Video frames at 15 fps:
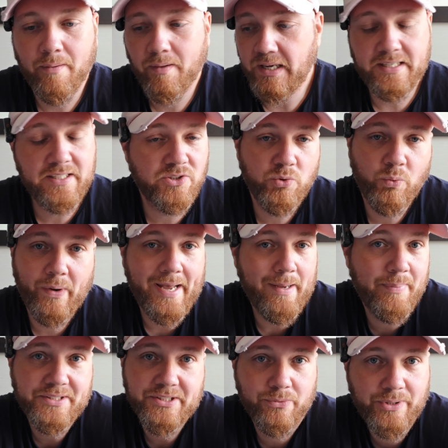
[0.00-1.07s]
it is a way
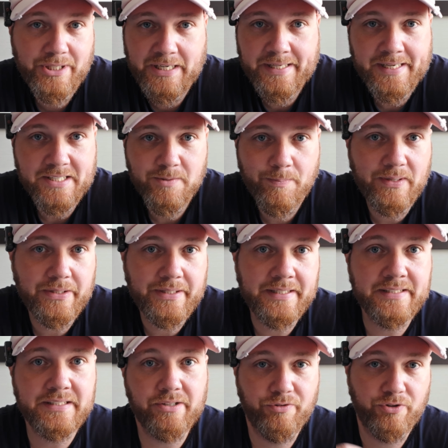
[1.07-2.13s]
better reading
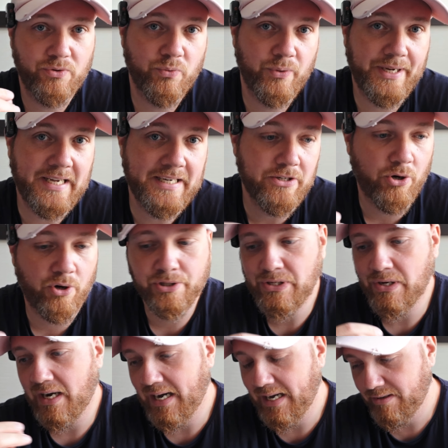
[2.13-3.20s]
experience if you read on
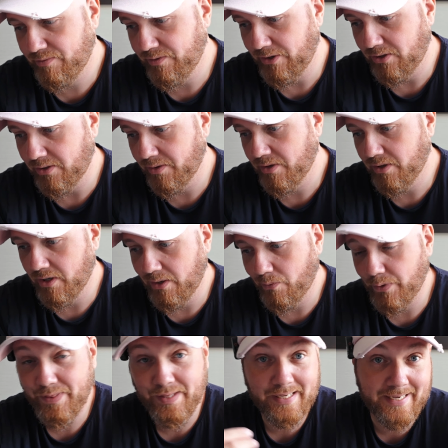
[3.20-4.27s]
your iPhone
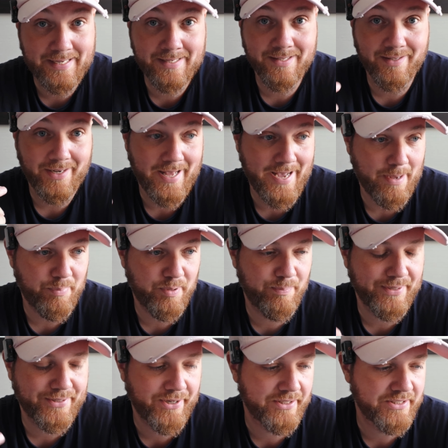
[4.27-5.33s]
with the Kindle app,
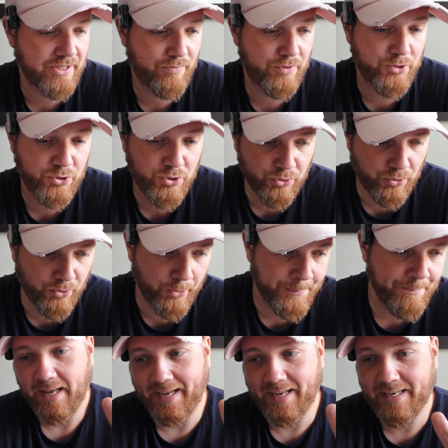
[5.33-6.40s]
because if you do,
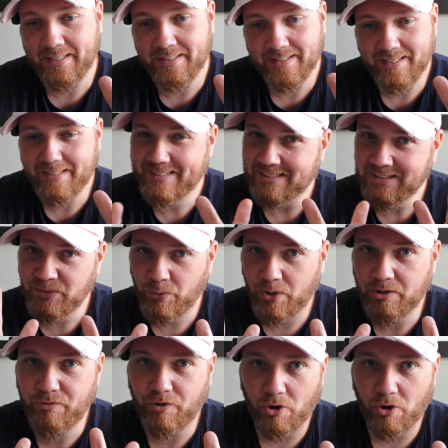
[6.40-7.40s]
and it doesn't work for